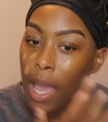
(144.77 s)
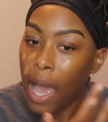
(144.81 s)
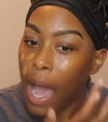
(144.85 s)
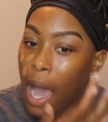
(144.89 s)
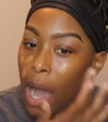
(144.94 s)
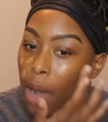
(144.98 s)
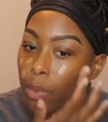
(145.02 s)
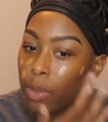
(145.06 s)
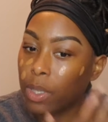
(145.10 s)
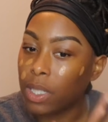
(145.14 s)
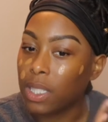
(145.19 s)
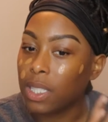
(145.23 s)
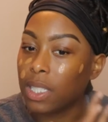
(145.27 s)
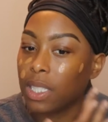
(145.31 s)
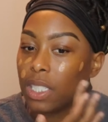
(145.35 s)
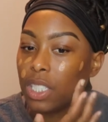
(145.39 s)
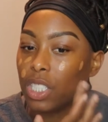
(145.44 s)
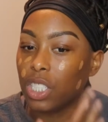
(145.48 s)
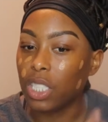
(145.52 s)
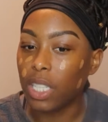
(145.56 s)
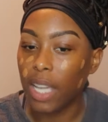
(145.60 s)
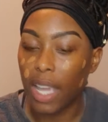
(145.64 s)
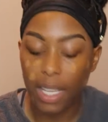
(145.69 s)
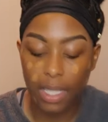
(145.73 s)
I would
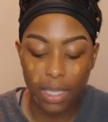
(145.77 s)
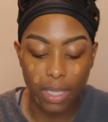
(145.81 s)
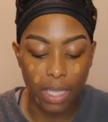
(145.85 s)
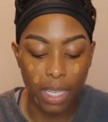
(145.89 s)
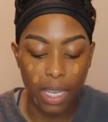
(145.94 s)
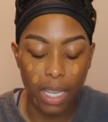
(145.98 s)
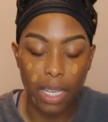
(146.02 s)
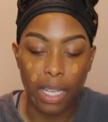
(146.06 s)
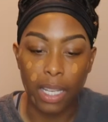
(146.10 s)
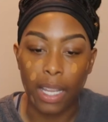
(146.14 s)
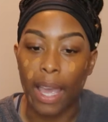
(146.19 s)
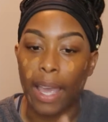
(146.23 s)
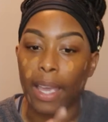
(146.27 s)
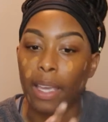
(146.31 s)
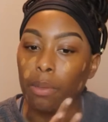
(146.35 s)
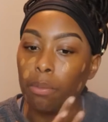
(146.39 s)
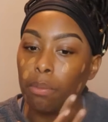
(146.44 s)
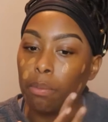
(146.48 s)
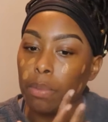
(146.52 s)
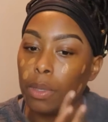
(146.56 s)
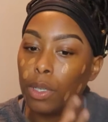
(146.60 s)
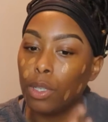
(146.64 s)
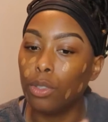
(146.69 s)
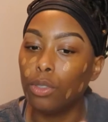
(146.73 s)
suggest getting a
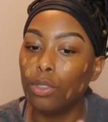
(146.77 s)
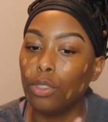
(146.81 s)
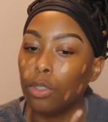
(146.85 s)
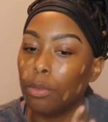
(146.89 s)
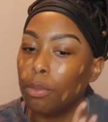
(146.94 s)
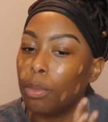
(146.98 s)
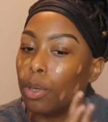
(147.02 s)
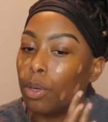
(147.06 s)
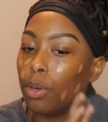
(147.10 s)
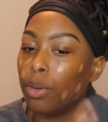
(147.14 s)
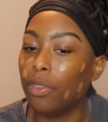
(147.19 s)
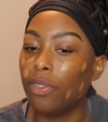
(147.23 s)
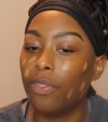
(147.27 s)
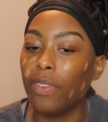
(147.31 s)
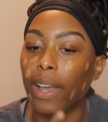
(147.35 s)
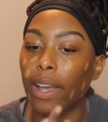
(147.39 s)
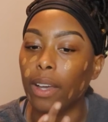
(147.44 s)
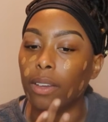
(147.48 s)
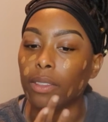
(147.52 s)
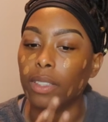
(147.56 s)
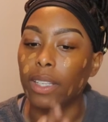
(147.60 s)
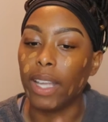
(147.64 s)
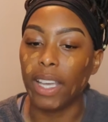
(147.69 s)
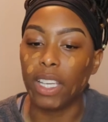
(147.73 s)
buildable
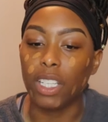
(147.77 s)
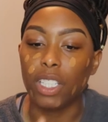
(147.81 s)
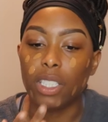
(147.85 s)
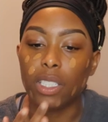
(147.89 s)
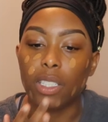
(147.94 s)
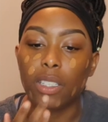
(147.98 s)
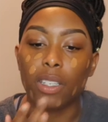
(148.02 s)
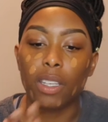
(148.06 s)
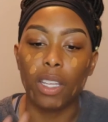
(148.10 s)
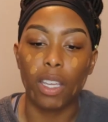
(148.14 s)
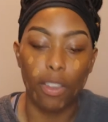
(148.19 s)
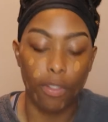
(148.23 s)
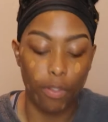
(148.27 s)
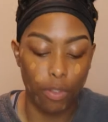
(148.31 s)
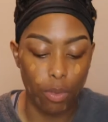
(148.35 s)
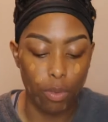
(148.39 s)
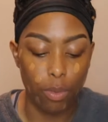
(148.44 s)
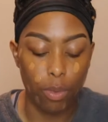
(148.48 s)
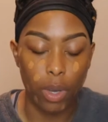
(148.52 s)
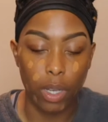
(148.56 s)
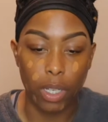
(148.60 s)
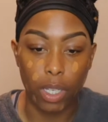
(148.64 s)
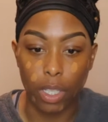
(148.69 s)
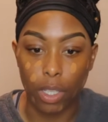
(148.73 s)
foundation if you
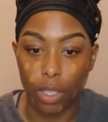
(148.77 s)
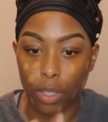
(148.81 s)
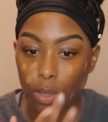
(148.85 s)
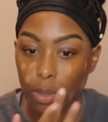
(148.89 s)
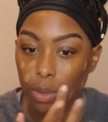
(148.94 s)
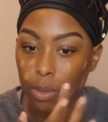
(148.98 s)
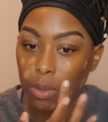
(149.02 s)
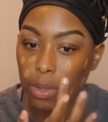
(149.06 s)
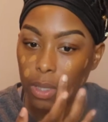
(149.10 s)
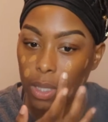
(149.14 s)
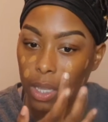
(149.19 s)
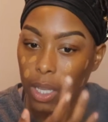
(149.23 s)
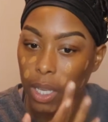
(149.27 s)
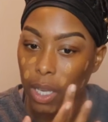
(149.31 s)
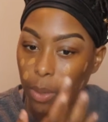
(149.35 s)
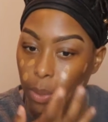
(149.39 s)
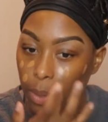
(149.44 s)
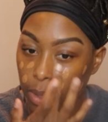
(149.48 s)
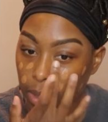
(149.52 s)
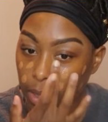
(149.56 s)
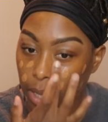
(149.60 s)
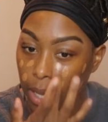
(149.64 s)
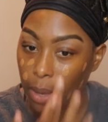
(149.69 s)
want to use liquid.